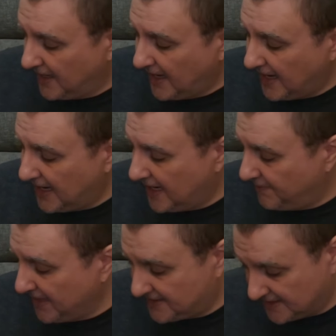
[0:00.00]

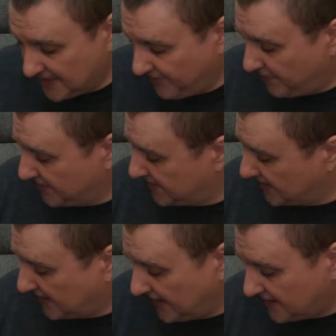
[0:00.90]
It does have a built-in
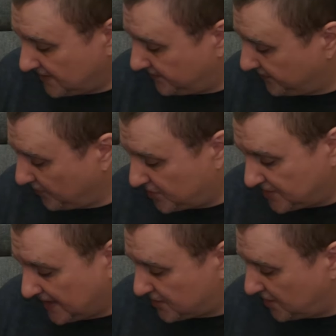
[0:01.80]
click, which is
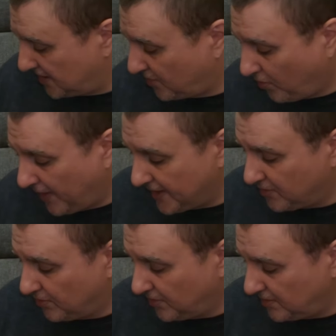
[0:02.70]
actually quite
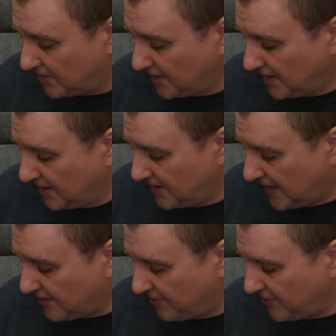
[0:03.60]
cool. I
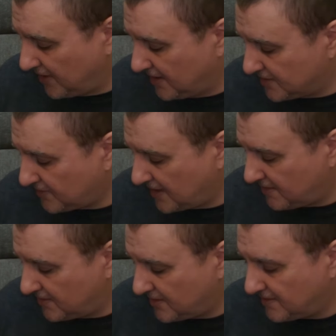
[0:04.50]
don't know if you'll hear this right now.
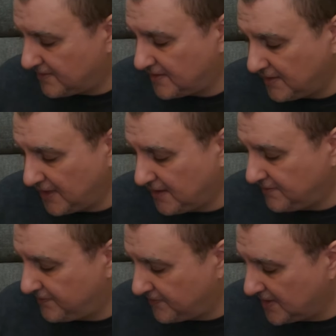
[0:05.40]
There we go.
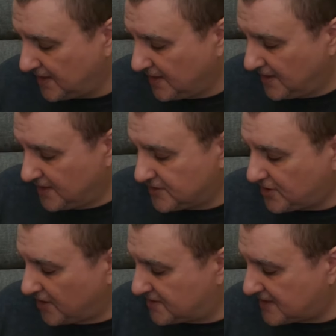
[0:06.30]

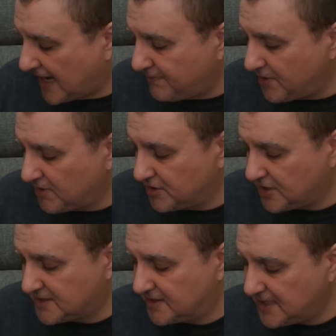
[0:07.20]
Start, stop. You can
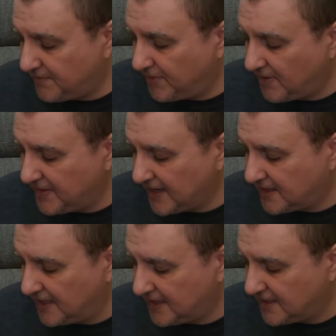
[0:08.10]
adjust the tempo on that
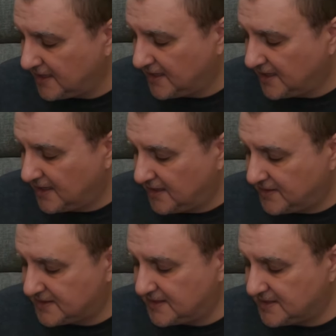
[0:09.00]
click.
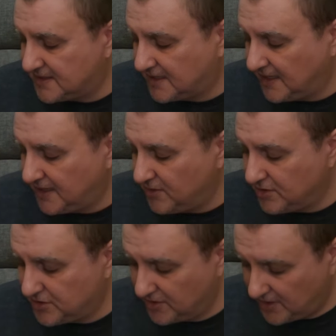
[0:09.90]
This is the click. You can
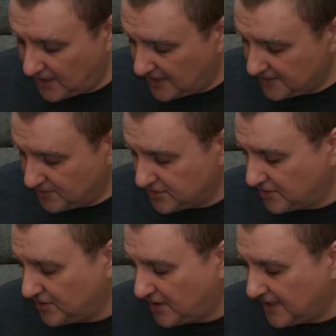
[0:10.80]
turn it on. You can turn
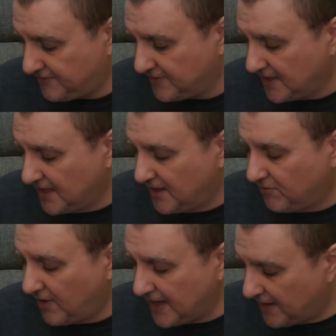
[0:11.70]
it off.
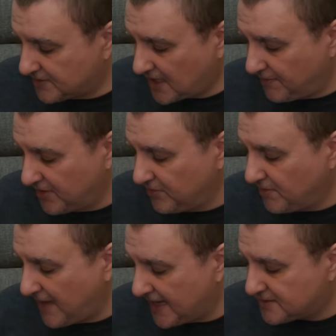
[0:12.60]
Right now it's coming through the
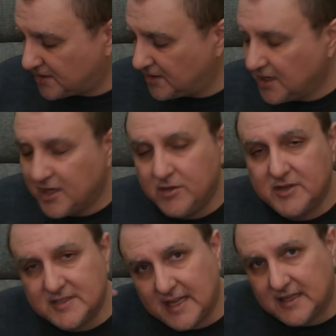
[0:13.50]
master. You can
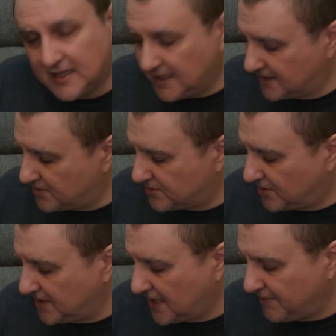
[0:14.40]
set the click so it's
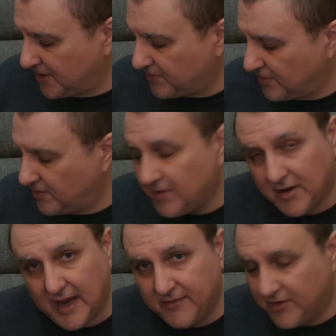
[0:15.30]
only coming through your
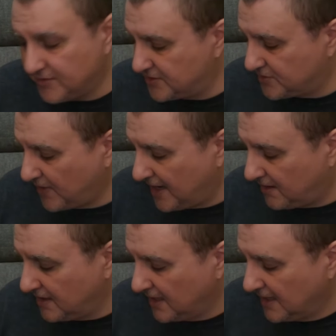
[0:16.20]
headphones as
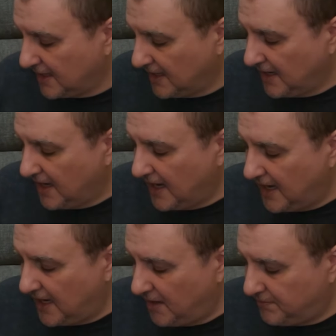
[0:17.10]
well.
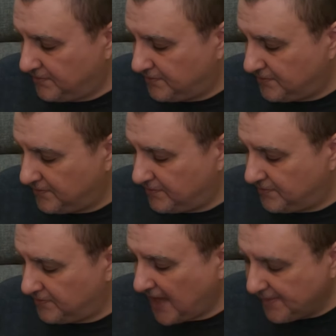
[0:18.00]

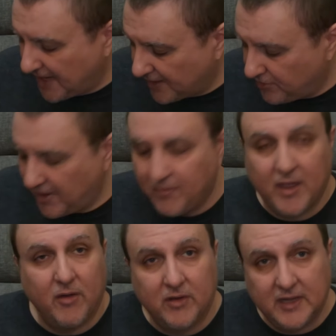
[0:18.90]
I mean, I create my
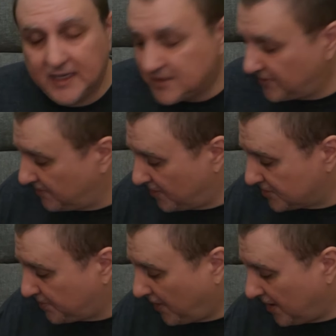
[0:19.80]
own clicks for the
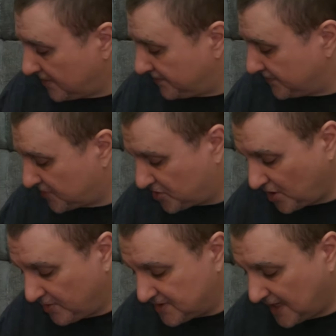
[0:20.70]
most part,
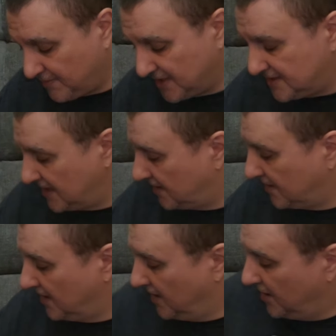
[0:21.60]
so it's not a big deal.
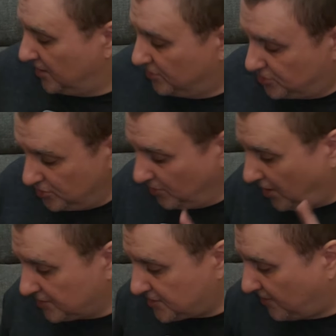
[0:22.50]
You do
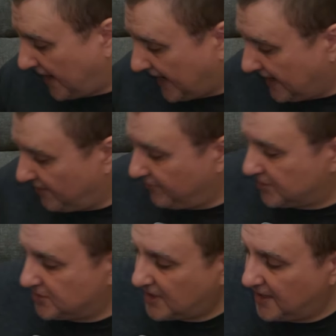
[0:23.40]
also have,
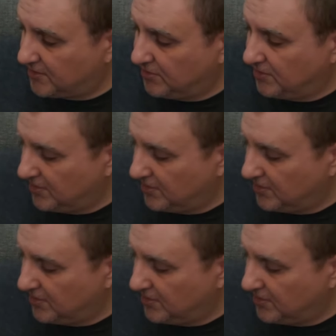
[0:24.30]
which is kind of cool,